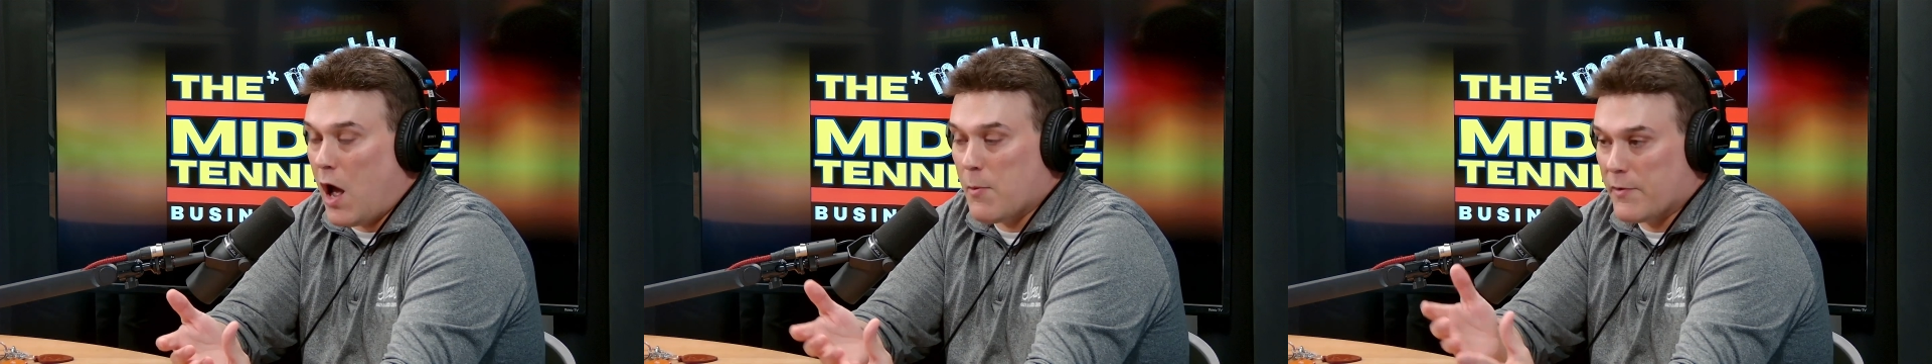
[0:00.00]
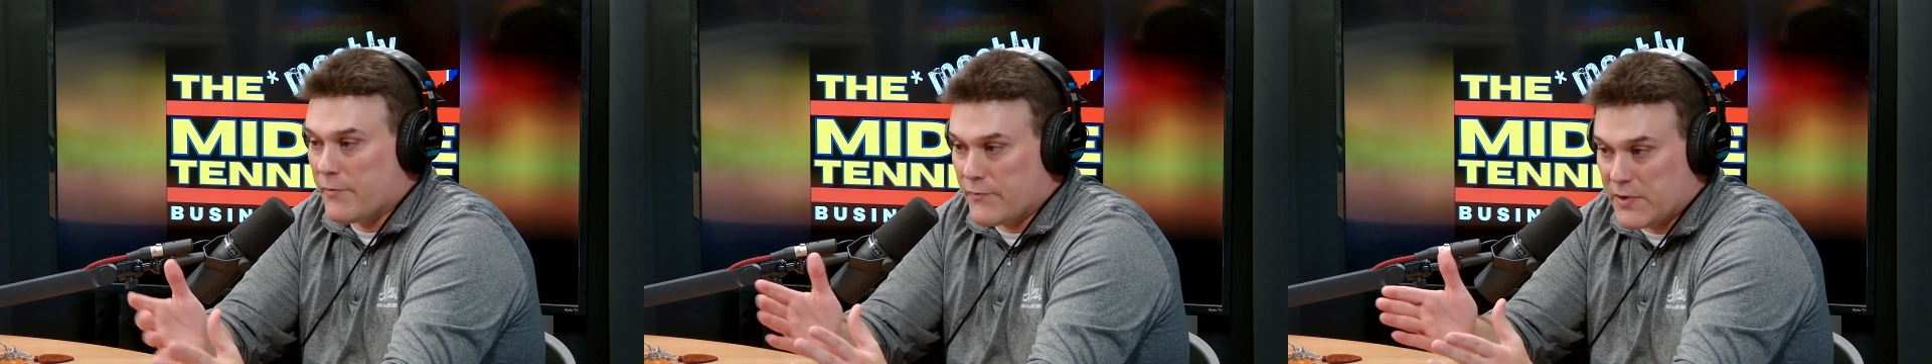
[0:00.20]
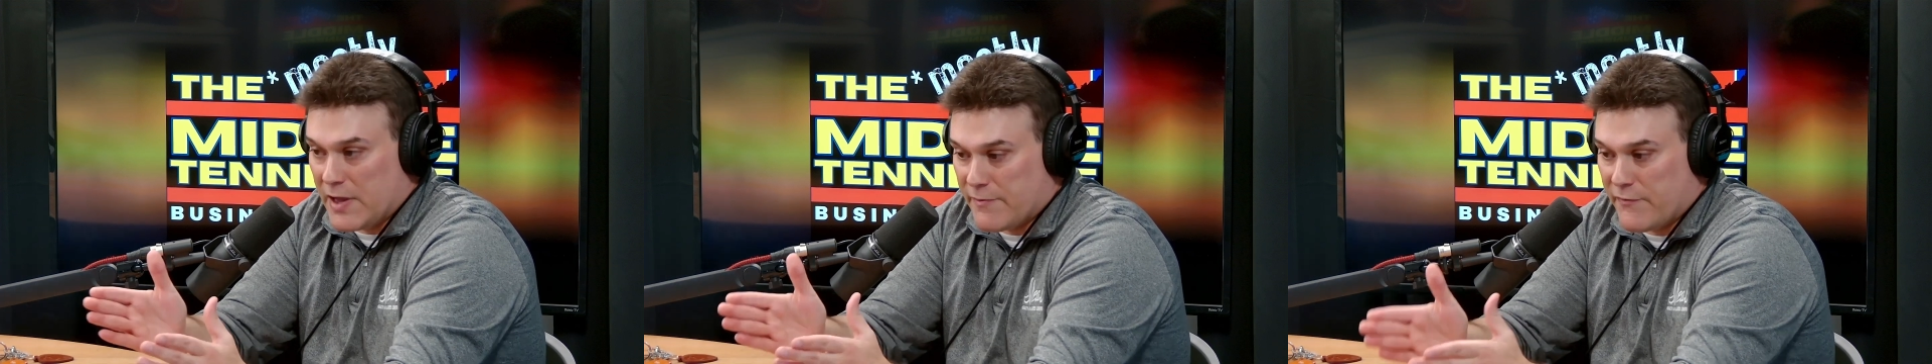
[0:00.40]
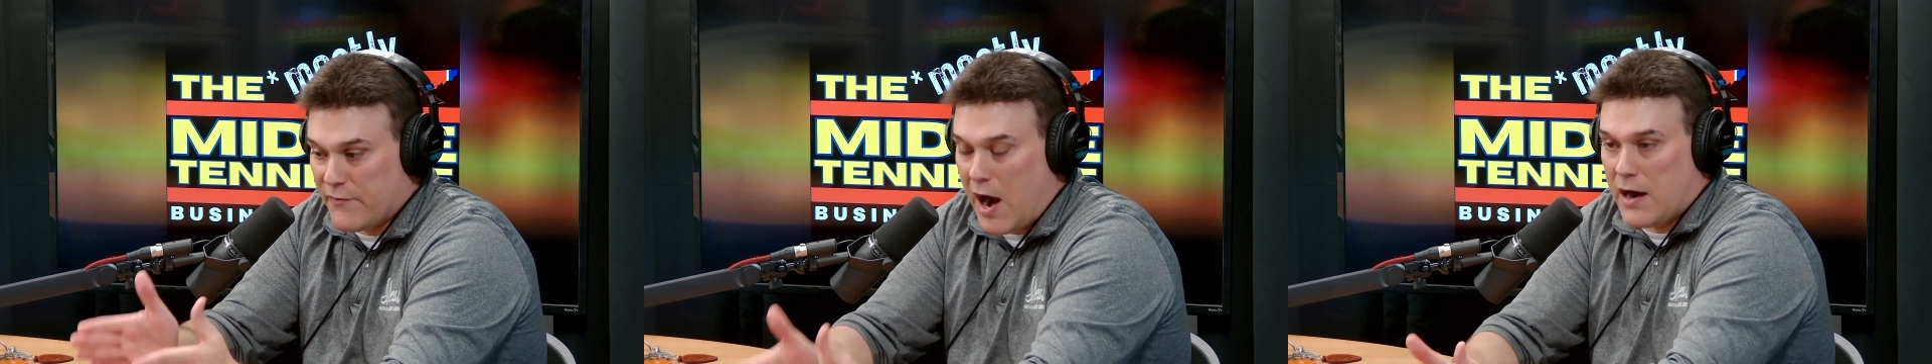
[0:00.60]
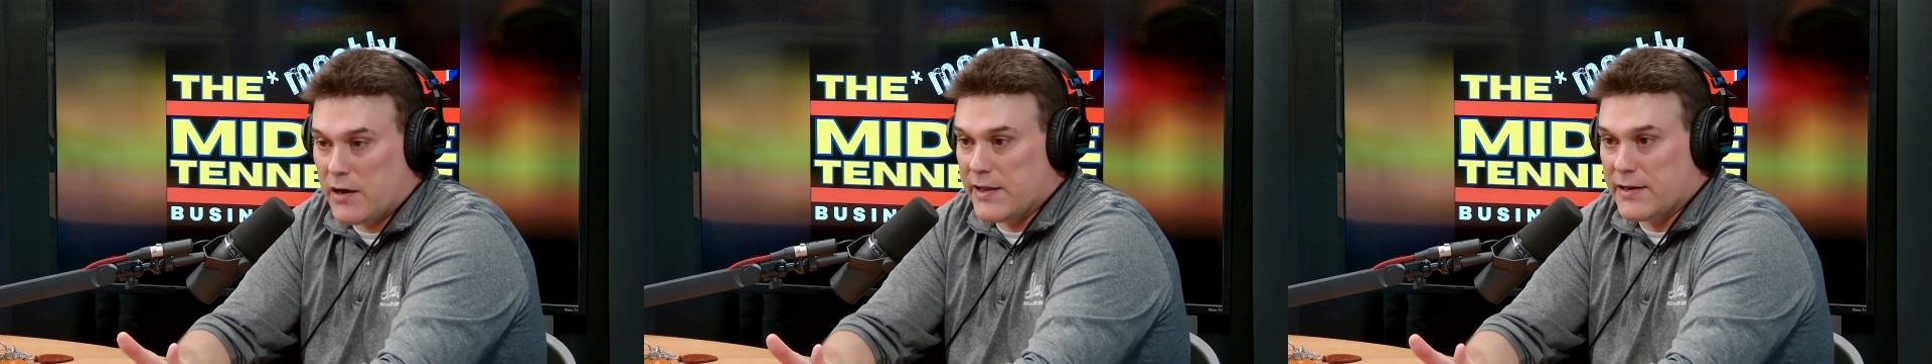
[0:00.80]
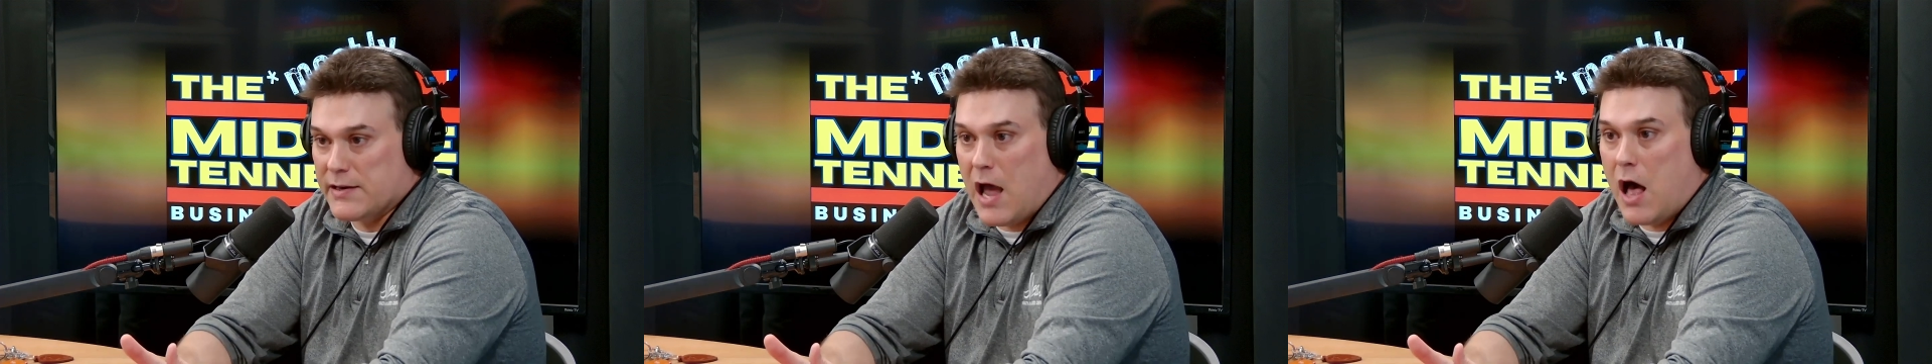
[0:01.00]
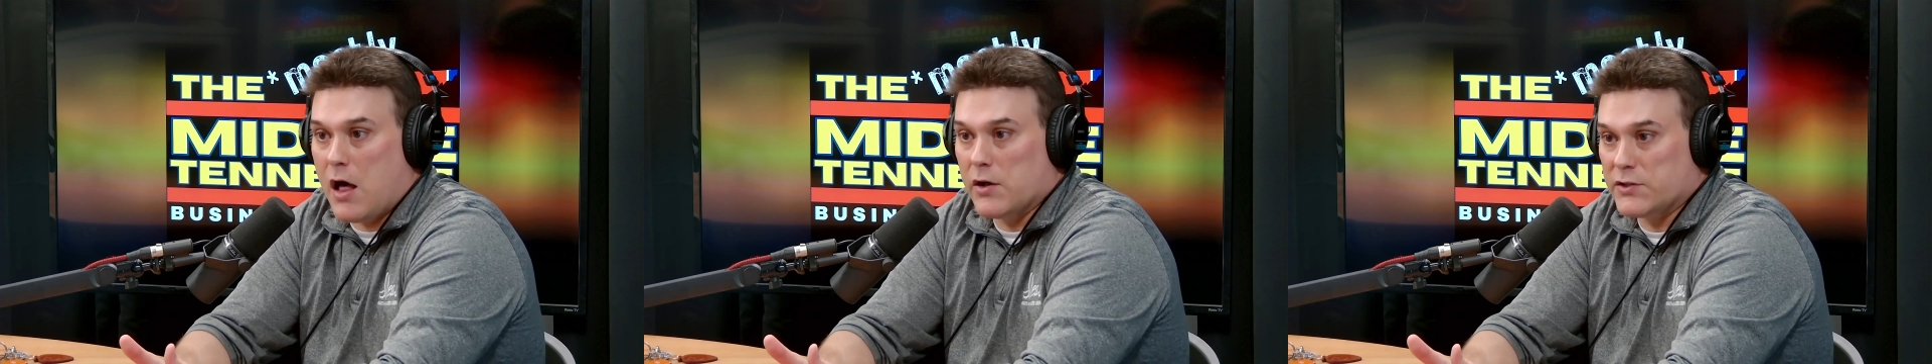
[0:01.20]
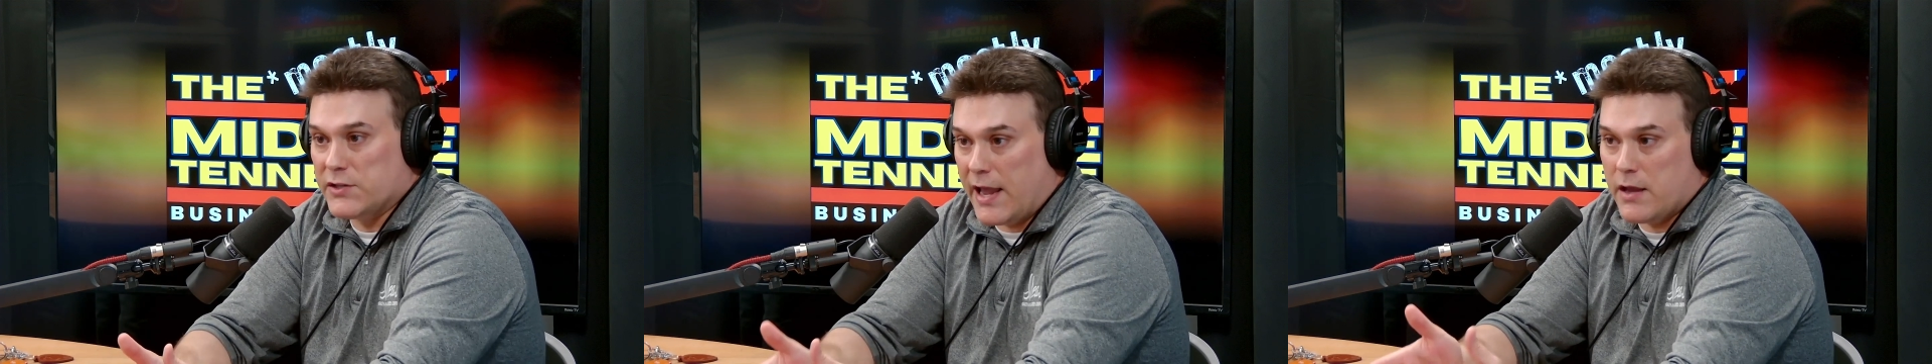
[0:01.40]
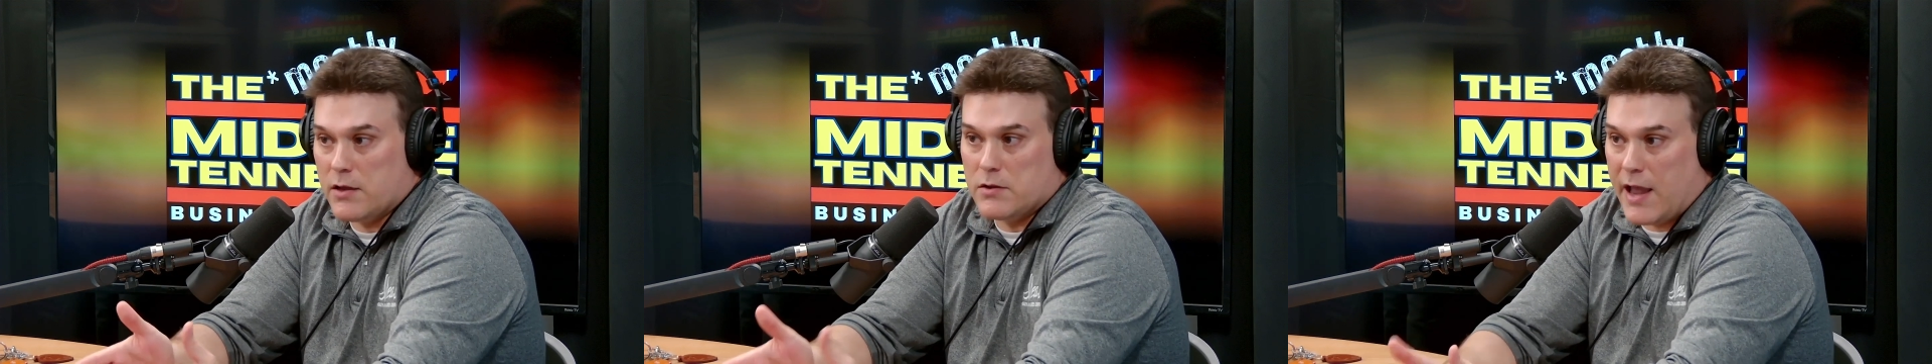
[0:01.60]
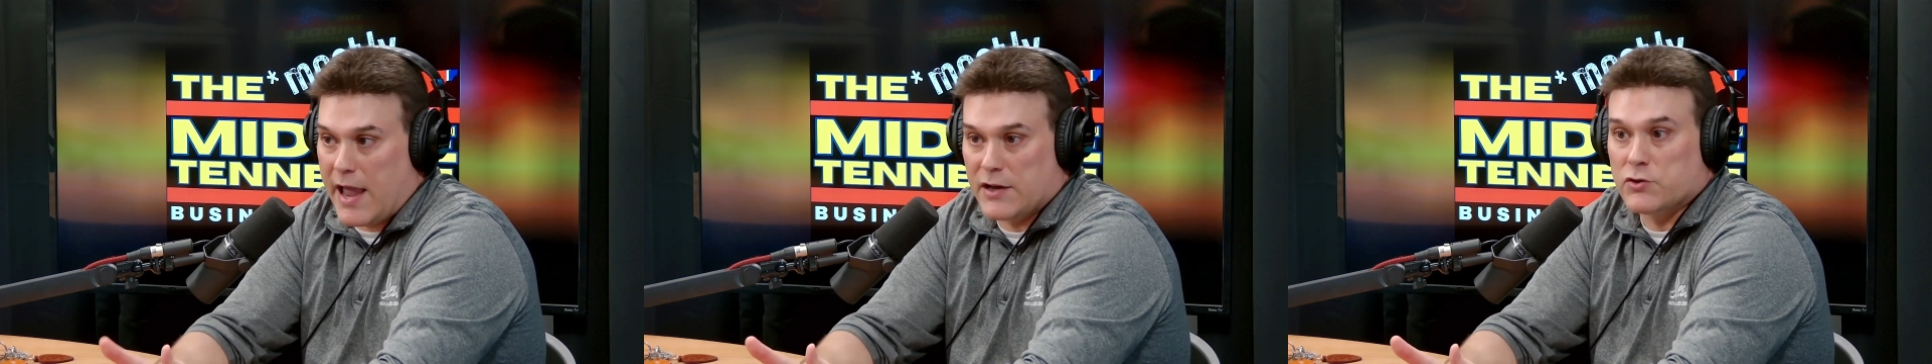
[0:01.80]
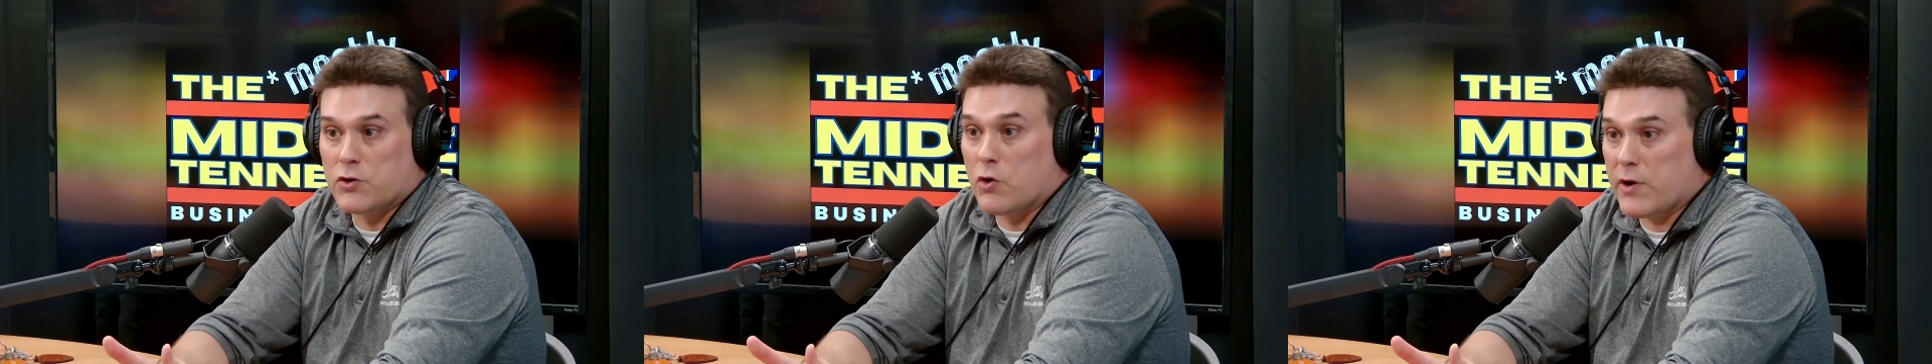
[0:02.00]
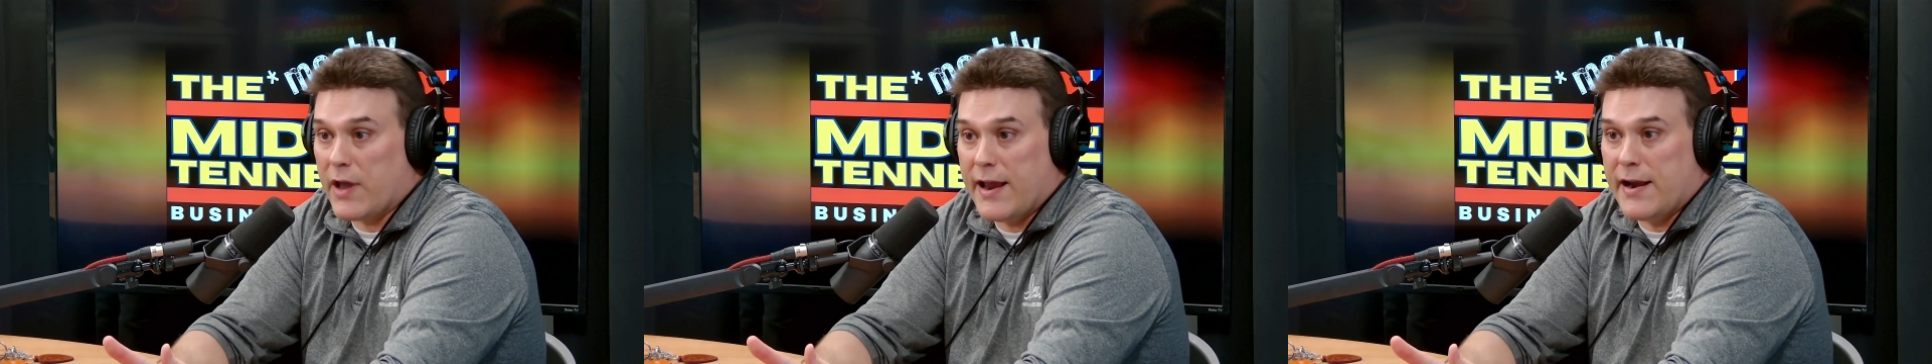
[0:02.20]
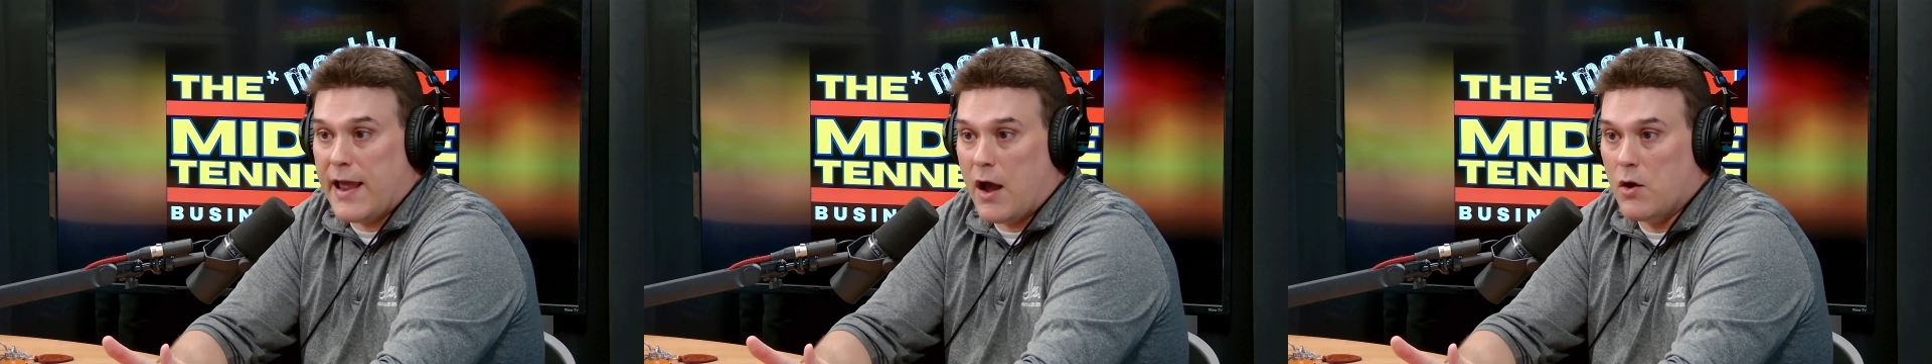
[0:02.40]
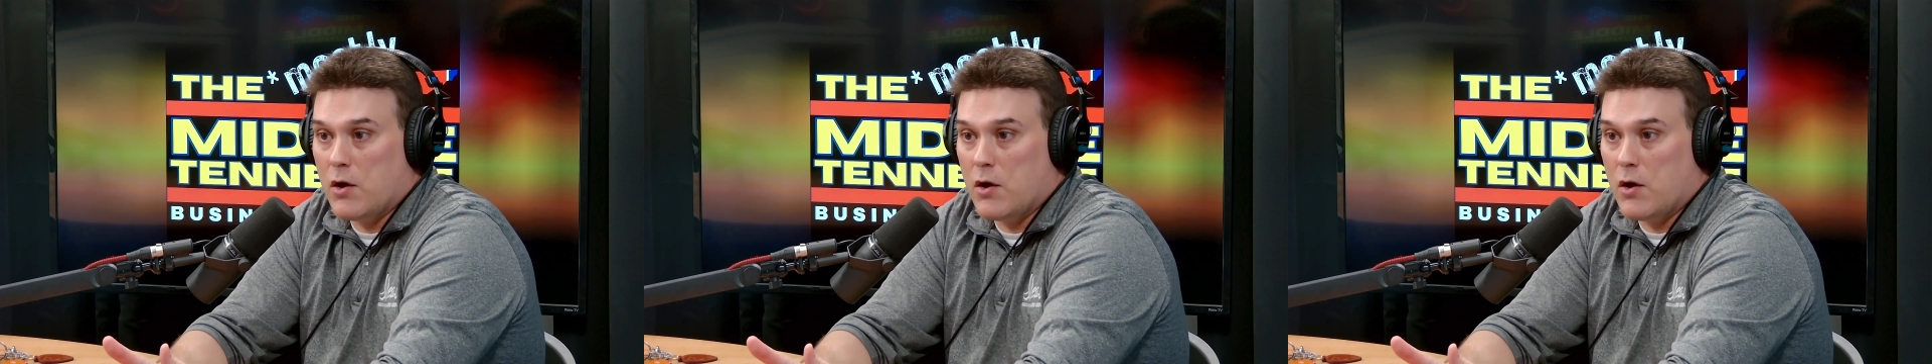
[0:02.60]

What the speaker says: but they finally acknowledged, hey, eggs are okay now.